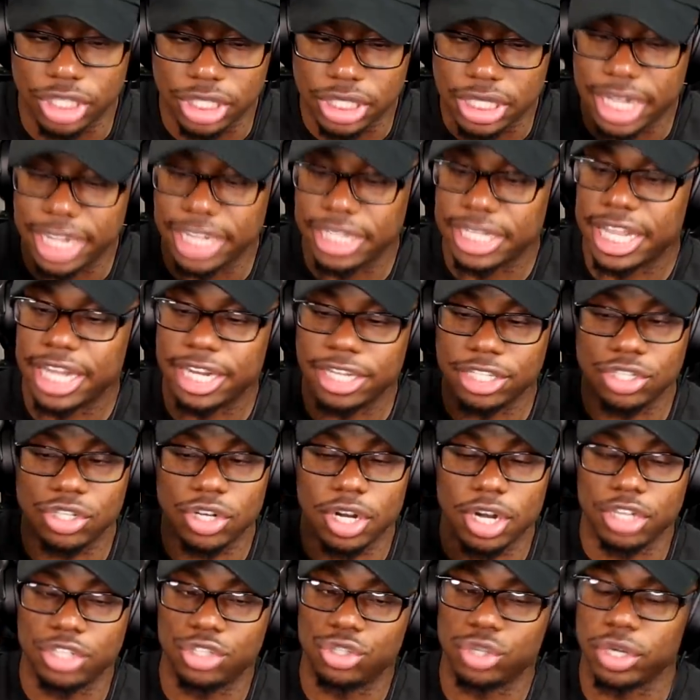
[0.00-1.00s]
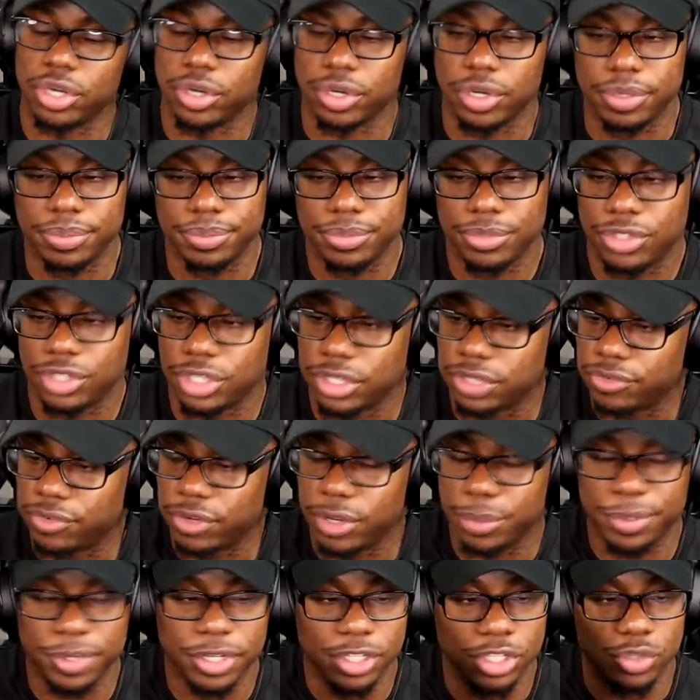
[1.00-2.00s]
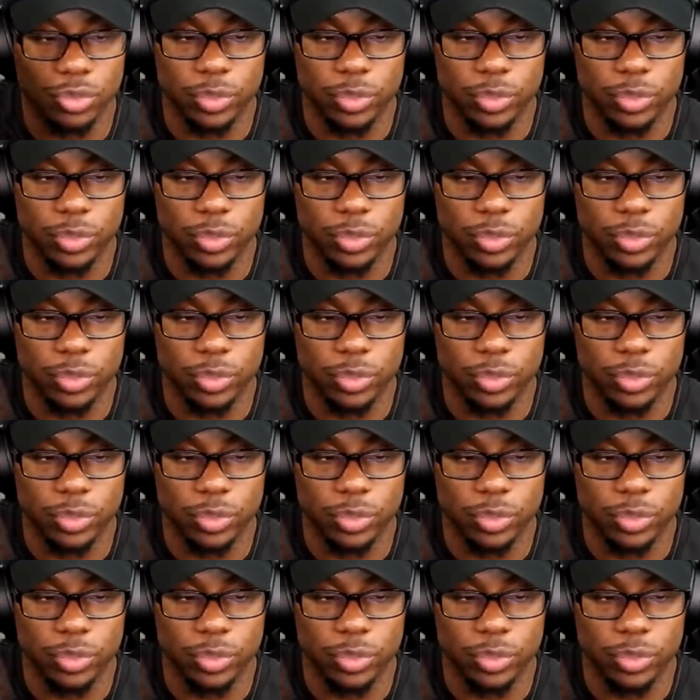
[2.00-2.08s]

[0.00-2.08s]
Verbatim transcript: Just like that, he's trying to trigger him. Just flipping the